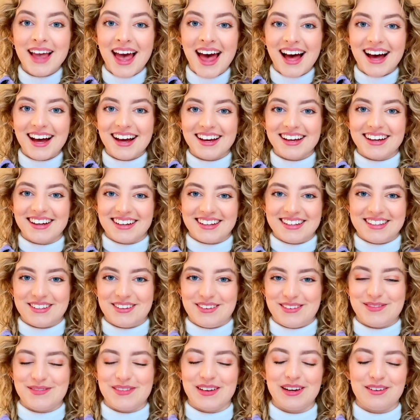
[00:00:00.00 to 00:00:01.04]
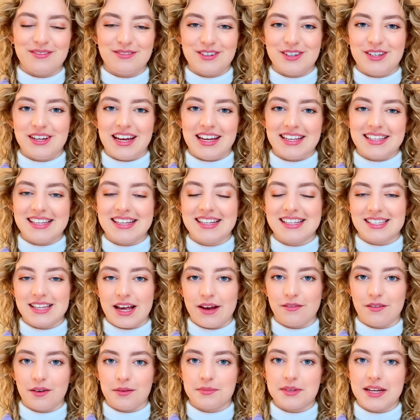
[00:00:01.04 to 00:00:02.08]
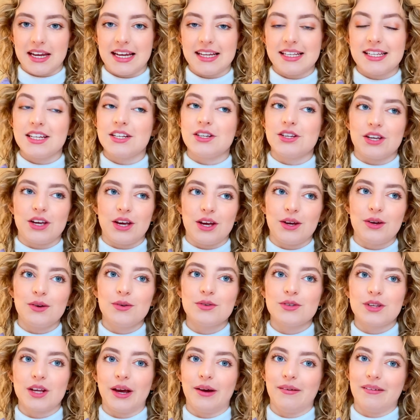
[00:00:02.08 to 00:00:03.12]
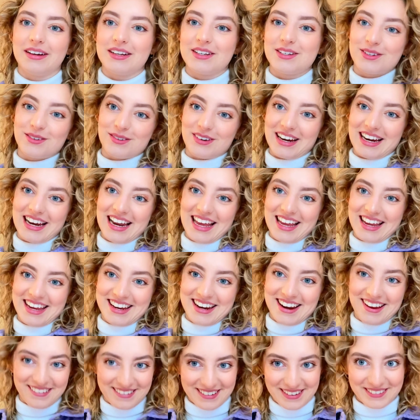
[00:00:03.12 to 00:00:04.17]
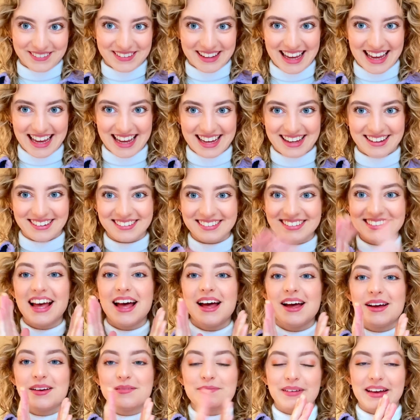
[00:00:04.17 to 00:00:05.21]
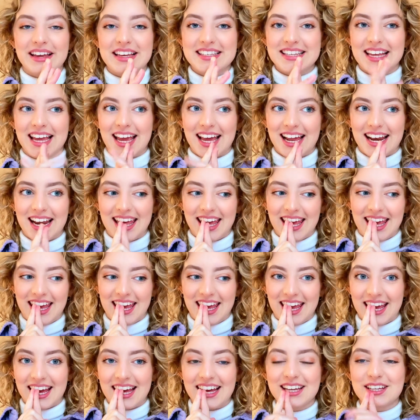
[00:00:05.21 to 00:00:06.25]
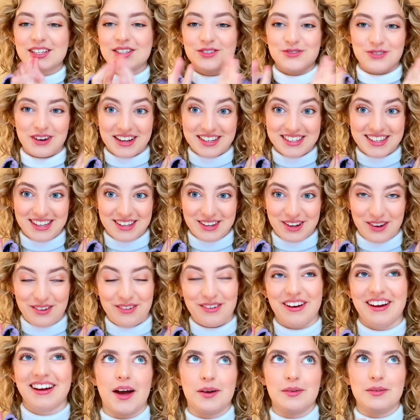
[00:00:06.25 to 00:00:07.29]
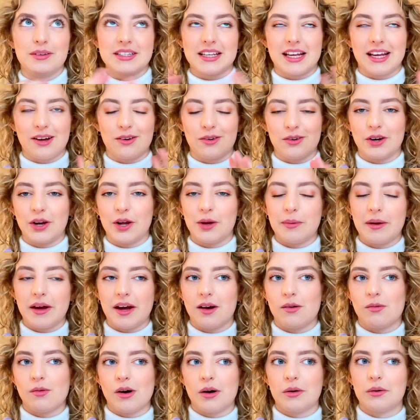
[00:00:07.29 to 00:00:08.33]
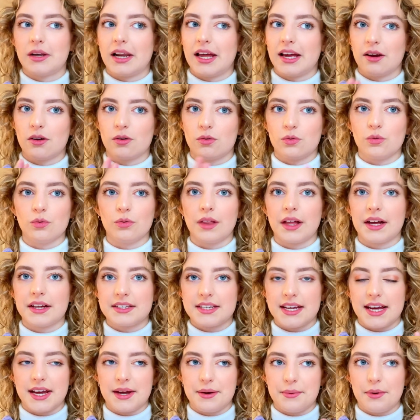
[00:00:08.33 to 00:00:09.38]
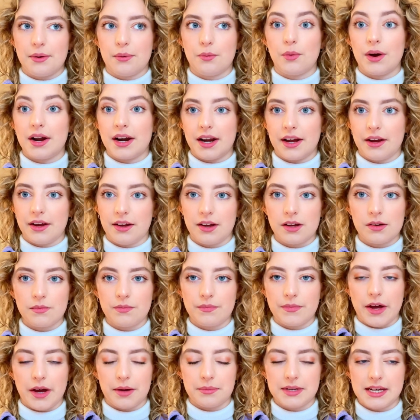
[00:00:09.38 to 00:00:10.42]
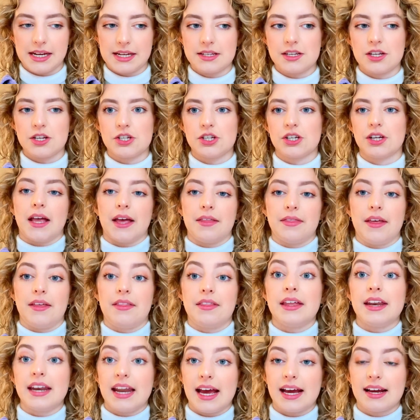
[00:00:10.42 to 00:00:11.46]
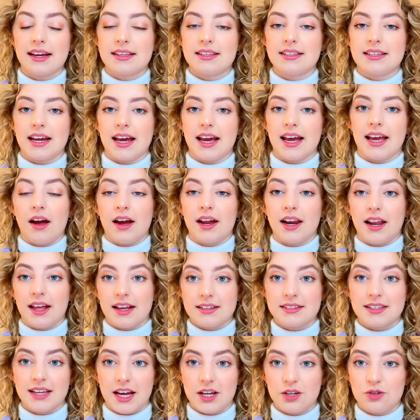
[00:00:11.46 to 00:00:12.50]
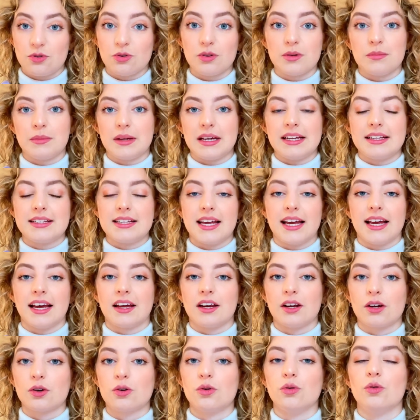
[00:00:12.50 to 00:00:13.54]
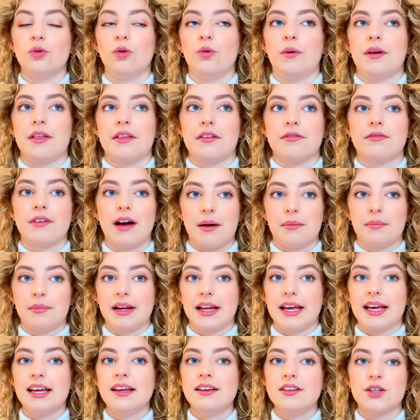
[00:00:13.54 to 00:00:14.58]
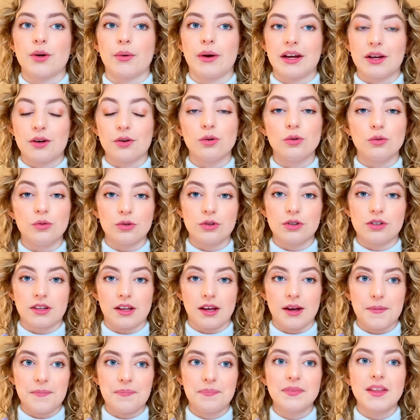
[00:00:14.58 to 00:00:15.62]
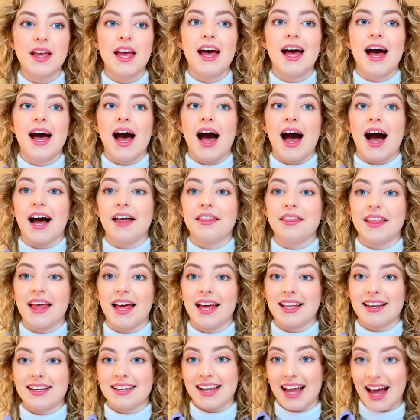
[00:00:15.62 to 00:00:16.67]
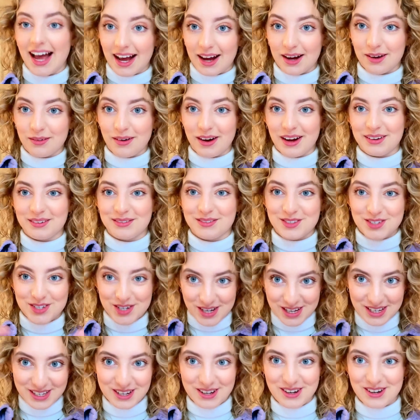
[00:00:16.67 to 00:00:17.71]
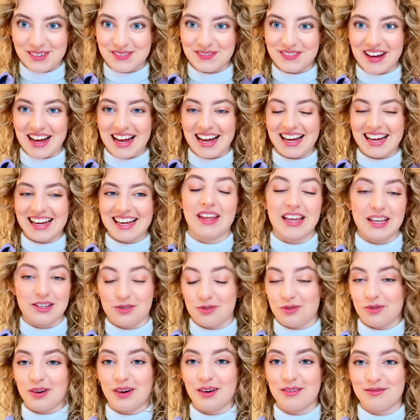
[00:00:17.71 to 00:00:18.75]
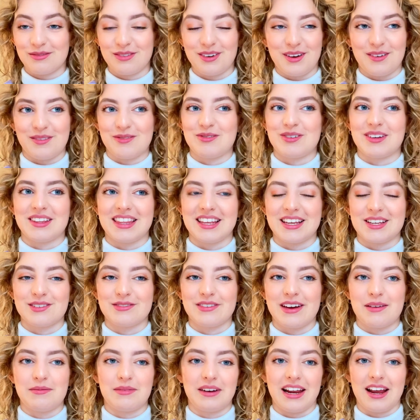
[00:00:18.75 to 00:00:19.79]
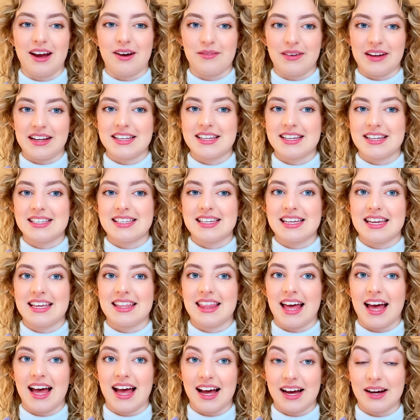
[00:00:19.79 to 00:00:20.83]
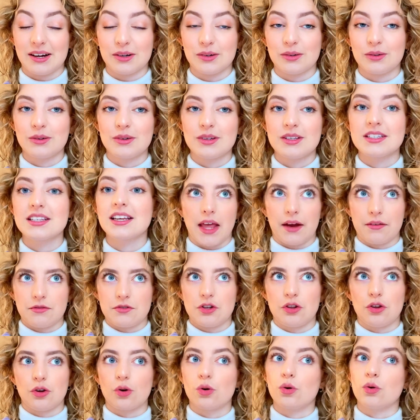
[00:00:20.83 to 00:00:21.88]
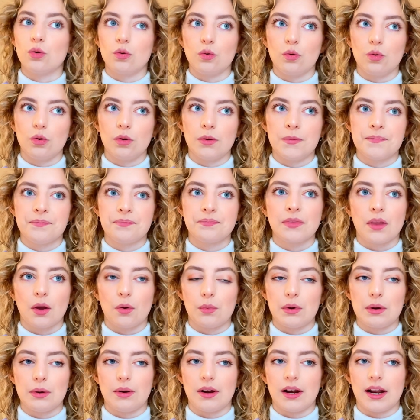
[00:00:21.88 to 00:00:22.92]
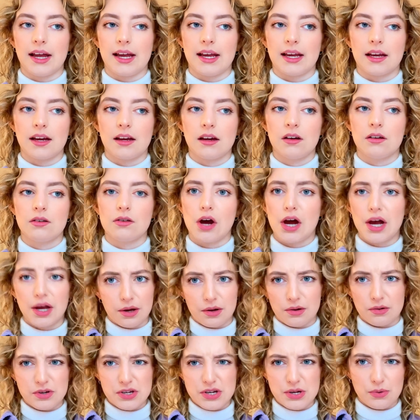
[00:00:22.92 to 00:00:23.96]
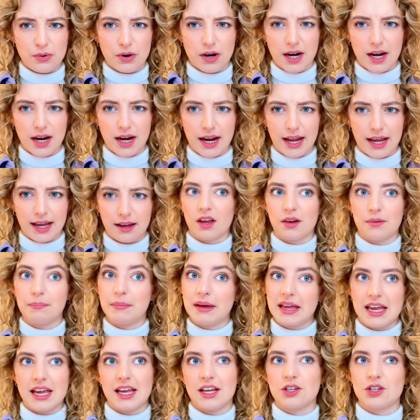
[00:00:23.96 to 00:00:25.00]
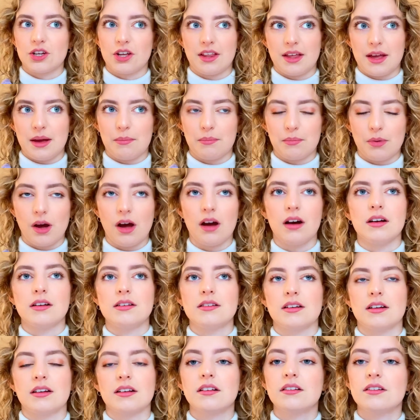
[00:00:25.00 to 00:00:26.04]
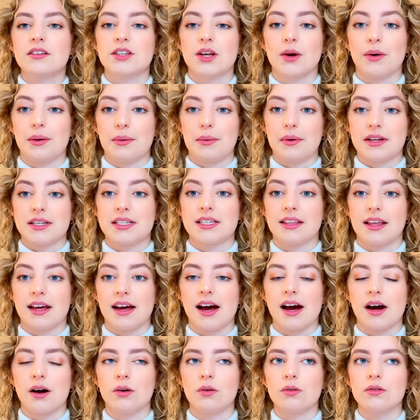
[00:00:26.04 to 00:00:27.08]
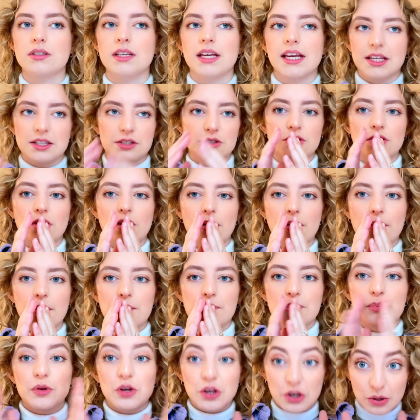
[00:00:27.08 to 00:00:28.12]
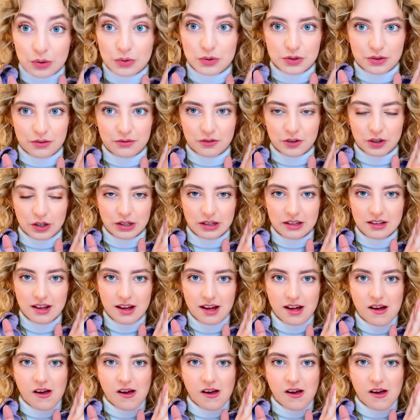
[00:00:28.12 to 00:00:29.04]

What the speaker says: Hi guys, so it's been a few days since I've updated you, so I just want to let you know how I'm getting on. Basically, stress is over. I was like on Au Pair World like all that day when I updated you, and then the next day I like scheduled a meeting and a call with a family, so I called them. And then now I've just got back, it's all confirmed with this family. I went to see their house after the call. We were like, oh, do you want to like meet each other in person? So I went to their house. It's beautiful,